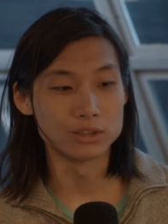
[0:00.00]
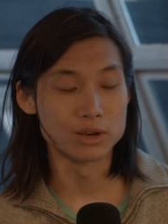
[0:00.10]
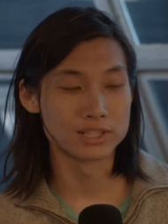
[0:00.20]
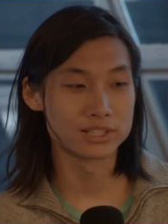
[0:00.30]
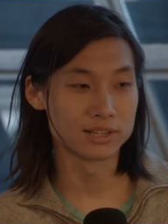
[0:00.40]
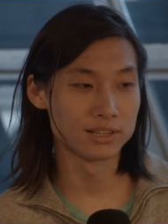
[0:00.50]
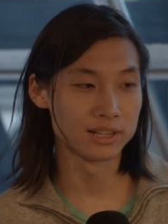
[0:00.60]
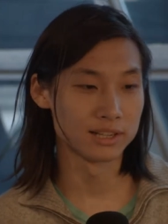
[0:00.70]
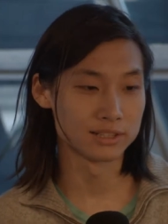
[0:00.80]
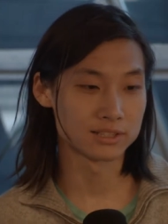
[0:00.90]
The question
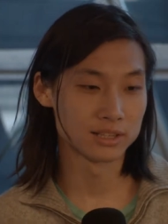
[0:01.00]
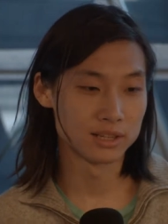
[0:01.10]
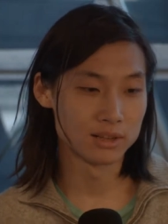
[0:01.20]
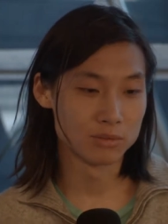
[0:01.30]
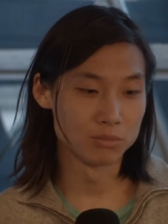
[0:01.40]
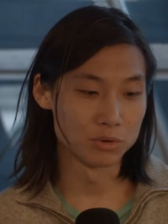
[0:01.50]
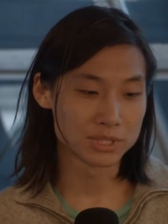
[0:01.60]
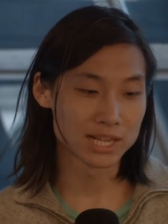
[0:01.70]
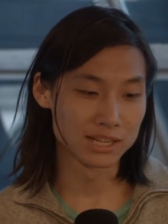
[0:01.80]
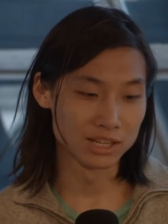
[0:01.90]
is, what
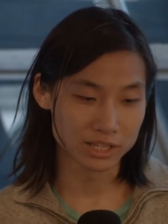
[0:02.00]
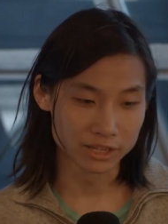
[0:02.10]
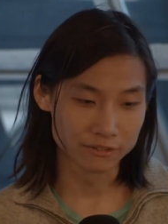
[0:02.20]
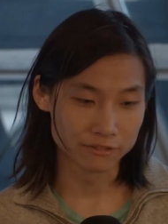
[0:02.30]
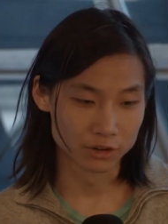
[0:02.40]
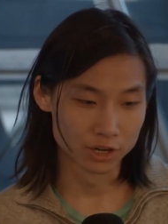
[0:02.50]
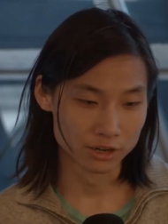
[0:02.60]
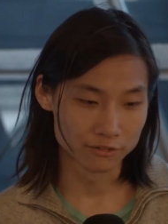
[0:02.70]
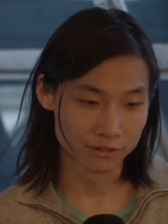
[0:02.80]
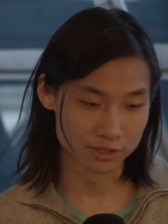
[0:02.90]
was I looking
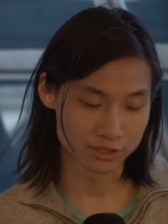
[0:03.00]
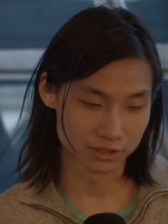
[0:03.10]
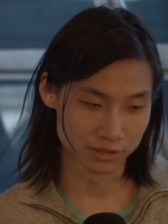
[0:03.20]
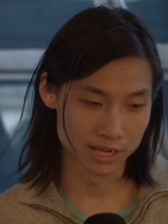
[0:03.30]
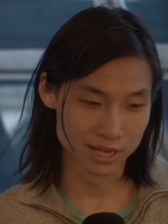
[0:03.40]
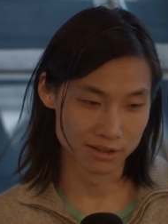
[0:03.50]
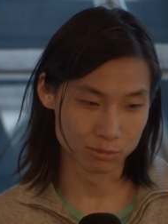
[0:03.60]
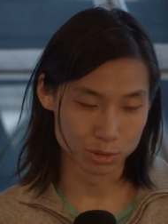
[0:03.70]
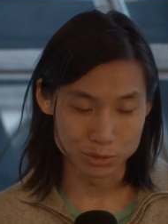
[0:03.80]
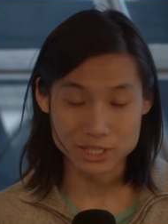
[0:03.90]
for for this? Uh,
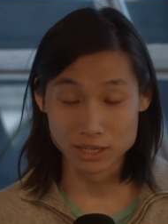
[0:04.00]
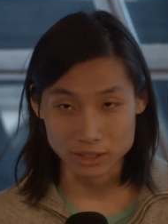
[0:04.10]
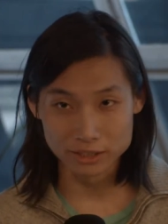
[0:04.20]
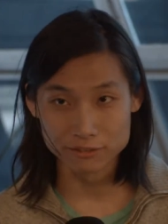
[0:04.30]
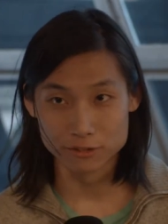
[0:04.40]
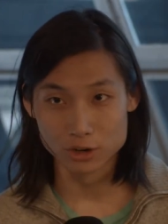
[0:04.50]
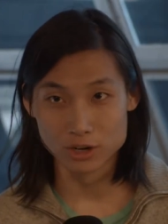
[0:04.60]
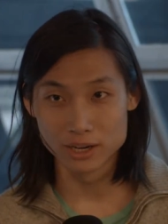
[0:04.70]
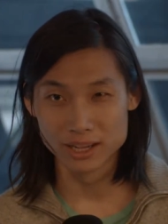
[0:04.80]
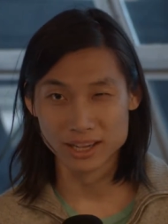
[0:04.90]
what was I looking
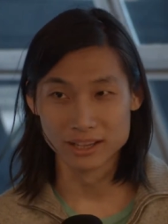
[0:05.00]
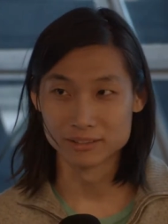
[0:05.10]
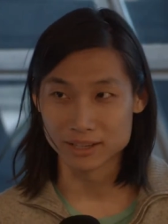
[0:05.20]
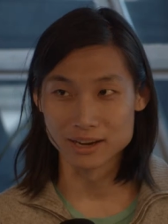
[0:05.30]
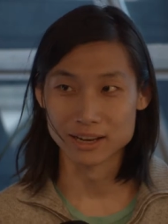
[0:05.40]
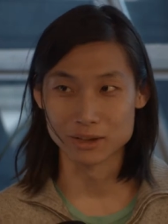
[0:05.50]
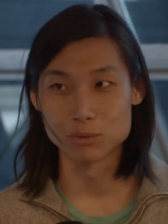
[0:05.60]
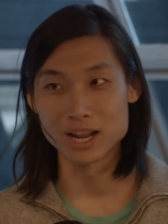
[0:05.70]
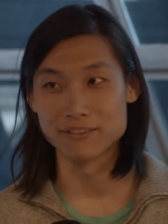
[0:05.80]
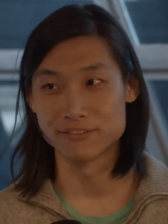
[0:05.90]
for, and kind of like
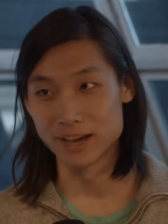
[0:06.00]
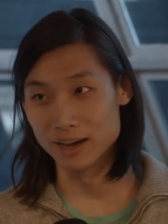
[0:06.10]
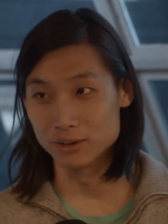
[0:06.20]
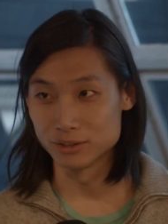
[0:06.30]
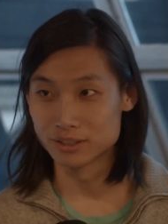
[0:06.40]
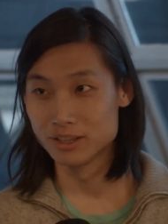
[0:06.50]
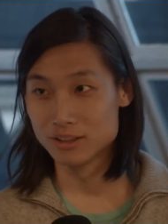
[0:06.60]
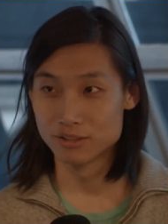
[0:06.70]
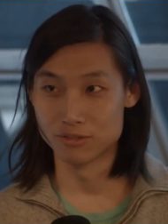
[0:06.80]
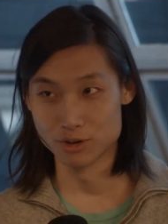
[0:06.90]
what I found
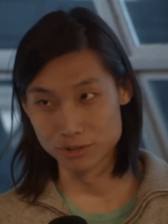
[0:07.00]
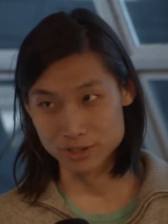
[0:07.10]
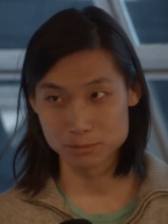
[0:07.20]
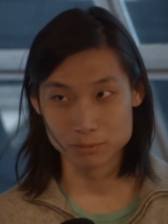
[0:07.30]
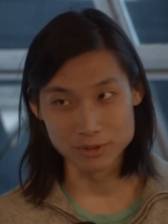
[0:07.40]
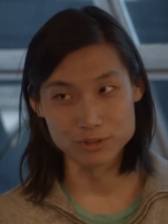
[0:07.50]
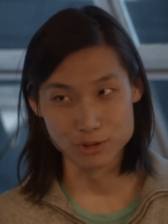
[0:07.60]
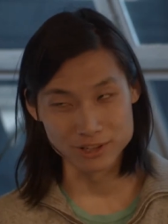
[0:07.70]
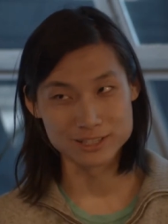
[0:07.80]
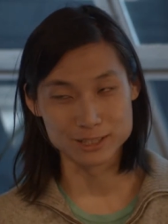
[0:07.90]
through this
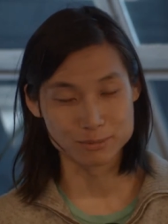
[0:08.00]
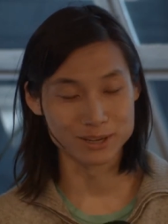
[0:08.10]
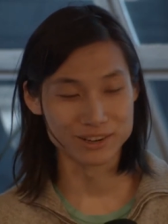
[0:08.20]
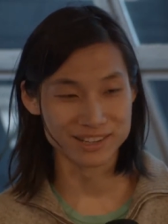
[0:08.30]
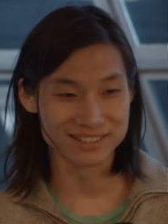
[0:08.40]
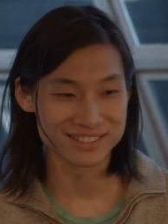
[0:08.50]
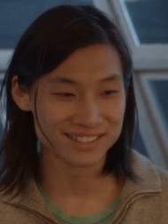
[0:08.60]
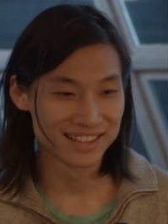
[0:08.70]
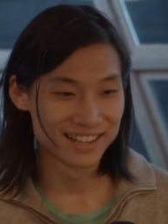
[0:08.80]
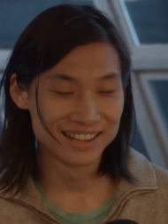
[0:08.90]
through this experience.